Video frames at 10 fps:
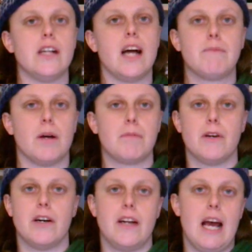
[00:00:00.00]
a laptop
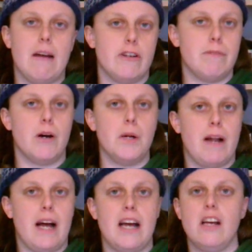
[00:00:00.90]
gun ever in
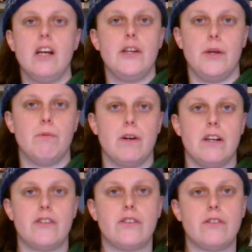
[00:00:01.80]
multiplayer, you were
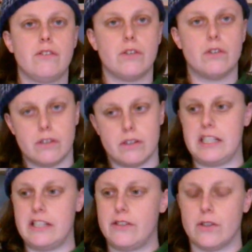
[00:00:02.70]

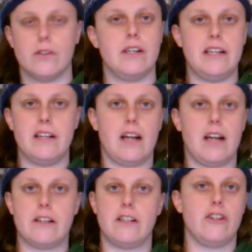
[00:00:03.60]
sorely
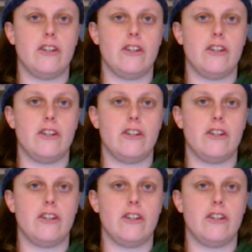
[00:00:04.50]
neglected as a